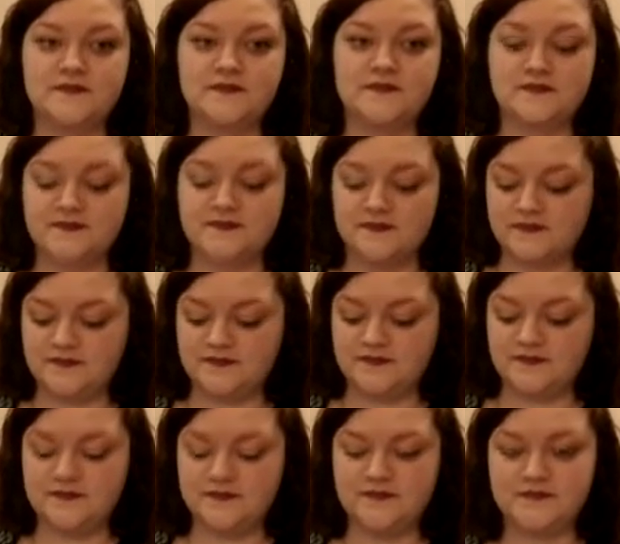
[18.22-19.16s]

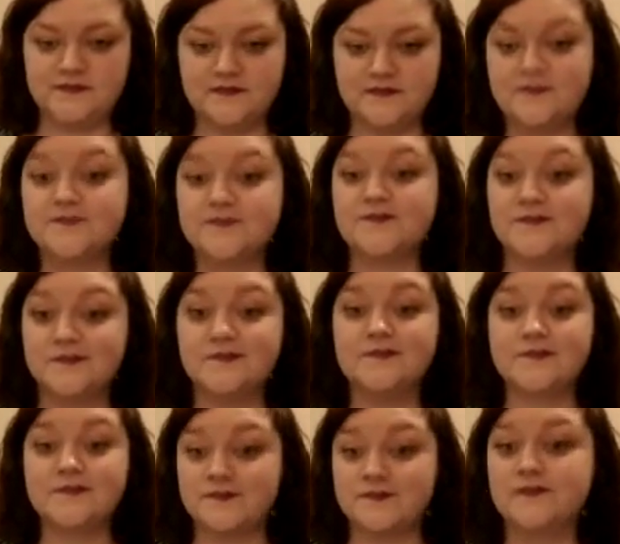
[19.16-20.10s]

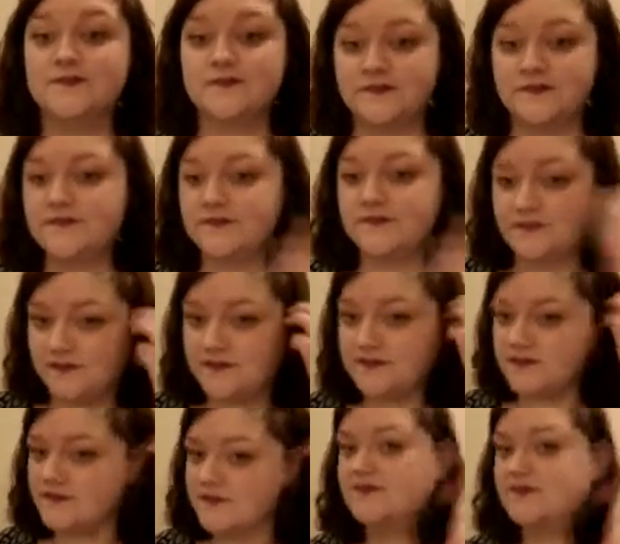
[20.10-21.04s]

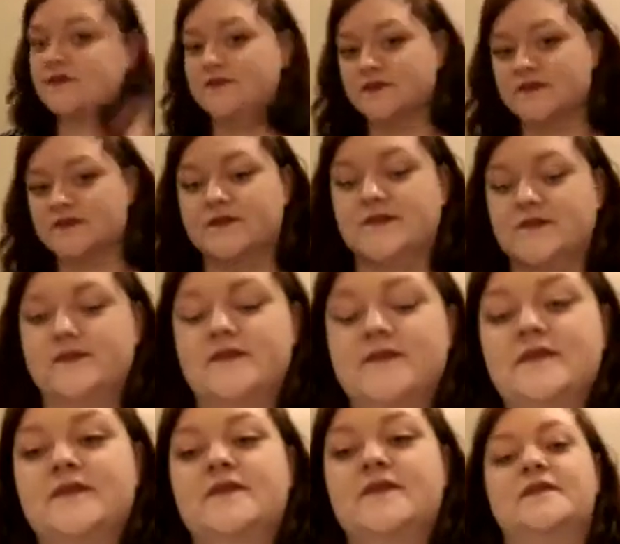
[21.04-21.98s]

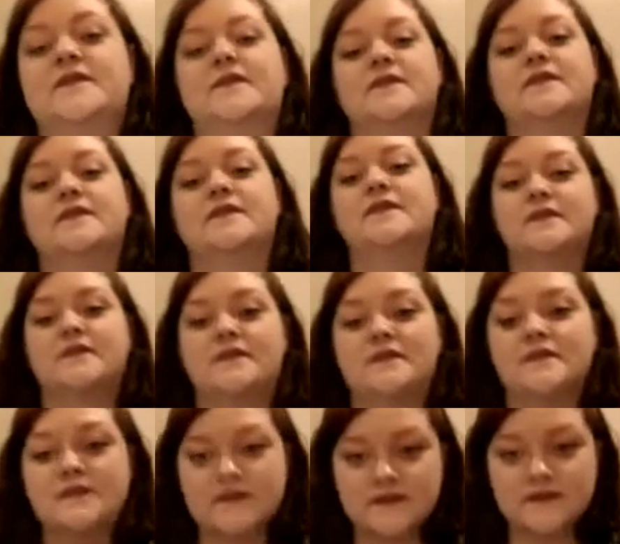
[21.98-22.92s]

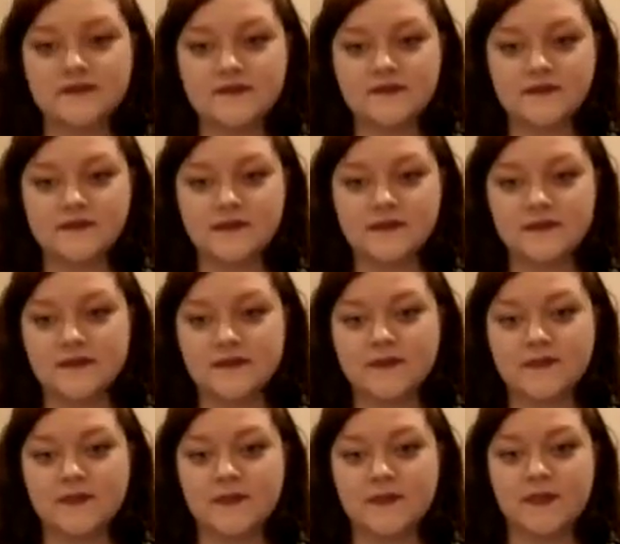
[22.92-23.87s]

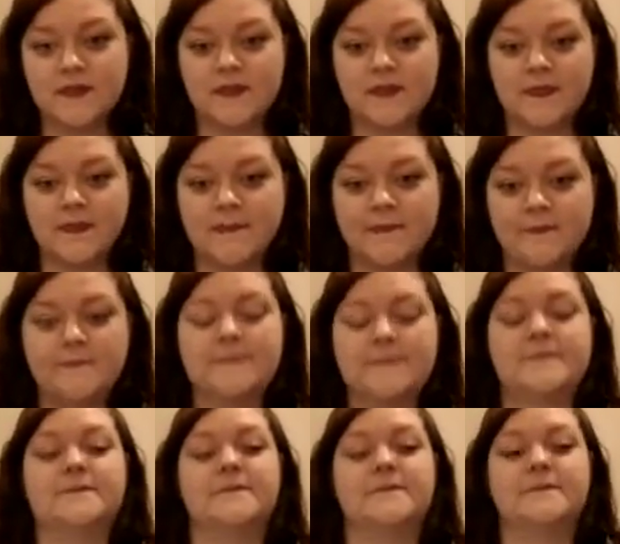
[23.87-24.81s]

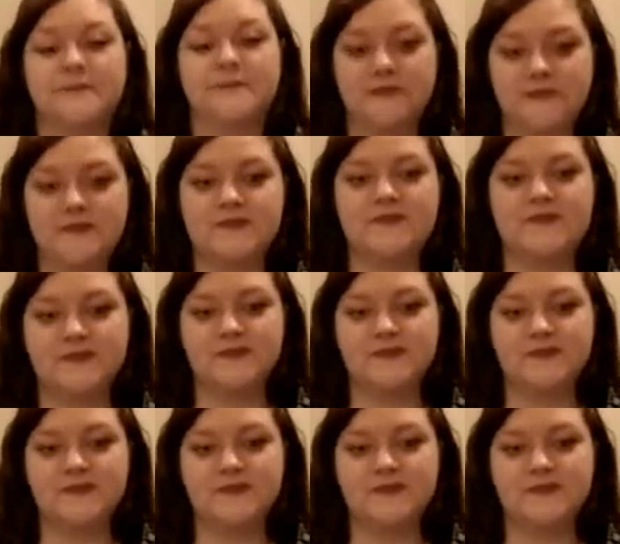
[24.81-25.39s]
(silent)